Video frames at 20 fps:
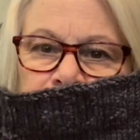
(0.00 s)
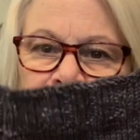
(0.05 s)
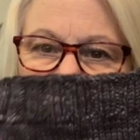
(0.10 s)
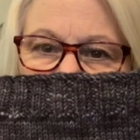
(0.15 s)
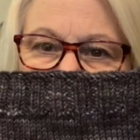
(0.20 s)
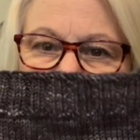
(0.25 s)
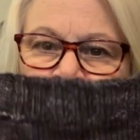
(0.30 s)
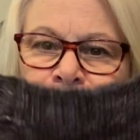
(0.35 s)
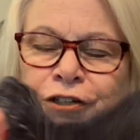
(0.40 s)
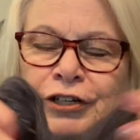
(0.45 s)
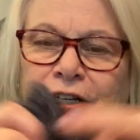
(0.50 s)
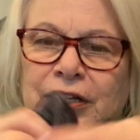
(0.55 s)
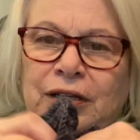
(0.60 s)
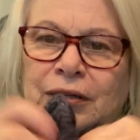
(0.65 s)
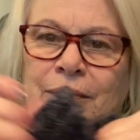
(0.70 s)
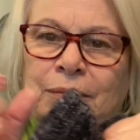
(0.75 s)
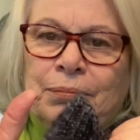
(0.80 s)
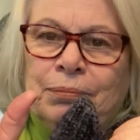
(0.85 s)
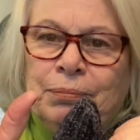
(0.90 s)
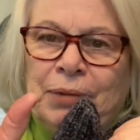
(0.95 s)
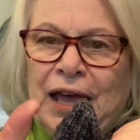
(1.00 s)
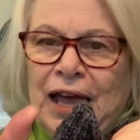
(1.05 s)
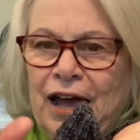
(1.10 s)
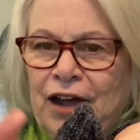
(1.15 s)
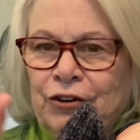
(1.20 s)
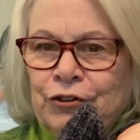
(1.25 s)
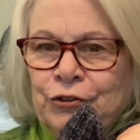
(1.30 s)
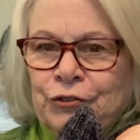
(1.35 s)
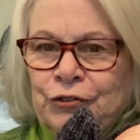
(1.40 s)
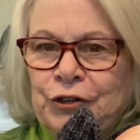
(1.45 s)
every
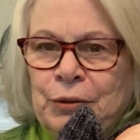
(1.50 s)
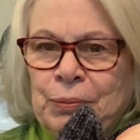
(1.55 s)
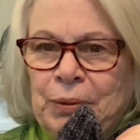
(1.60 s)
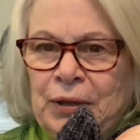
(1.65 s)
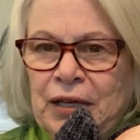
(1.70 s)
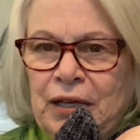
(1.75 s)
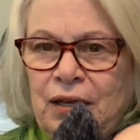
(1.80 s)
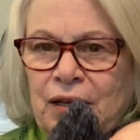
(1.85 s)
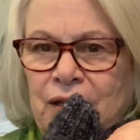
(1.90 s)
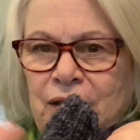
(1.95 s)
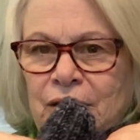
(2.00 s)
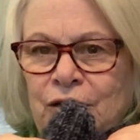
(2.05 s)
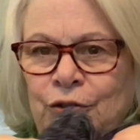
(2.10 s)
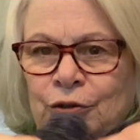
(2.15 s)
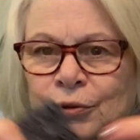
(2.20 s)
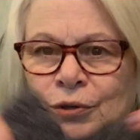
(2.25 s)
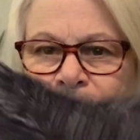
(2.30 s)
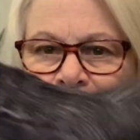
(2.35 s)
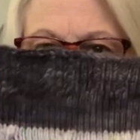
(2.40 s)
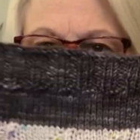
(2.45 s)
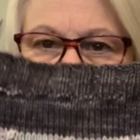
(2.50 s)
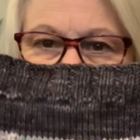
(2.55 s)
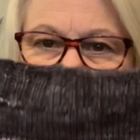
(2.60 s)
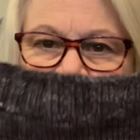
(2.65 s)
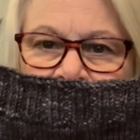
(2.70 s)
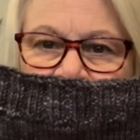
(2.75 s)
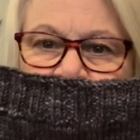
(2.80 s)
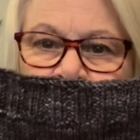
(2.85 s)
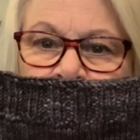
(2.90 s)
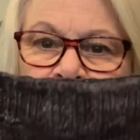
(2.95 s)
pattern repeat across the
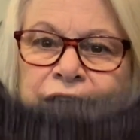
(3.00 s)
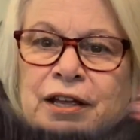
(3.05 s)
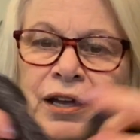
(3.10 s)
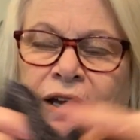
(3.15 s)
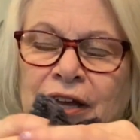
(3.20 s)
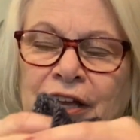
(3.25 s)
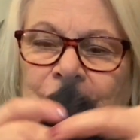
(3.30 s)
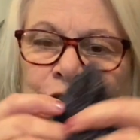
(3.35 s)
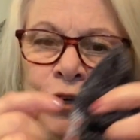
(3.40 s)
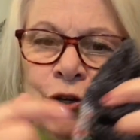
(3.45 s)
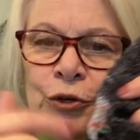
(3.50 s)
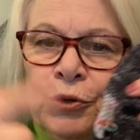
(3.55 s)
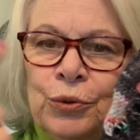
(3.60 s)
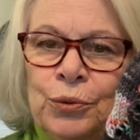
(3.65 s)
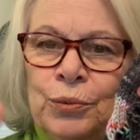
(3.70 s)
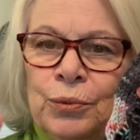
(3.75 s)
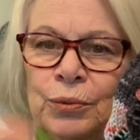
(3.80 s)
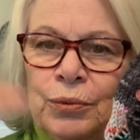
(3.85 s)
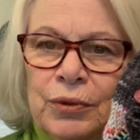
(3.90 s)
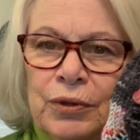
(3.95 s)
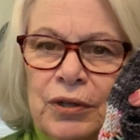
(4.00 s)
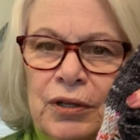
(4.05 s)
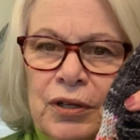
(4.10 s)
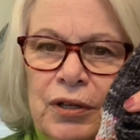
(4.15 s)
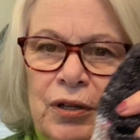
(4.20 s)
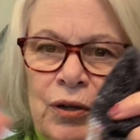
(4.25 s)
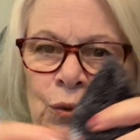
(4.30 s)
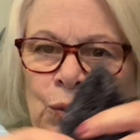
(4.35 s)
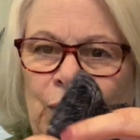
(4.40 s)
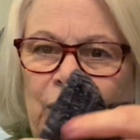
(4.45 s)
way, so I knew
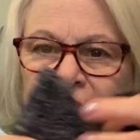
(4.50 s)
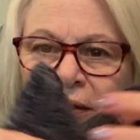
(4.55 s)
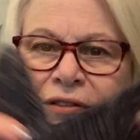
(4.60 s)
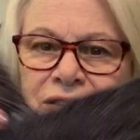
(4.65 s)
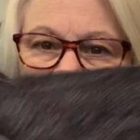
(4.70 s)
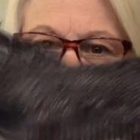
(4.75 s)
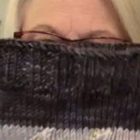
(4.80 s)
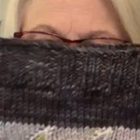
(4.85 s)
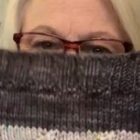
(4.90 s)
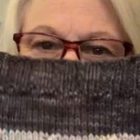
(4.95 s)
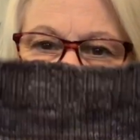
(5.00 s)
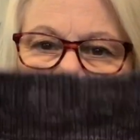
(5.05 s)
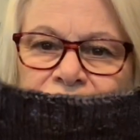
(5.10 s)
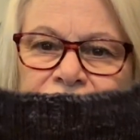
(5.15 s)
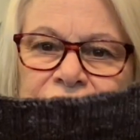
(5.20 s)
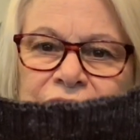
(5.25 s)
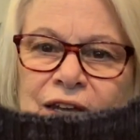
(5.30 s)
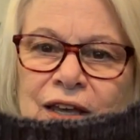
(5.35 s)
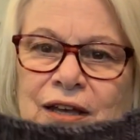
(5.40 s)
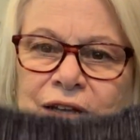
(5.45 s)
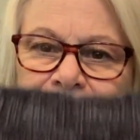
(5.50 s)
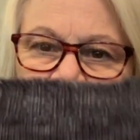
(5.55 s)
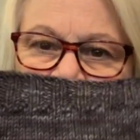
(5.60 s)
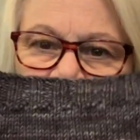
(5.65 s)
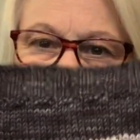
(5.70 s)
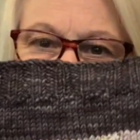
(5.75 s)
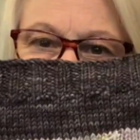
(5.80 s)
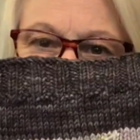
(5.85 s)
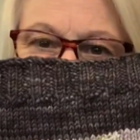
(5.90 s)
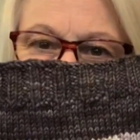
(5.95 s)
when to start the
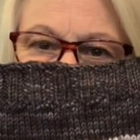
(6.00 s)
next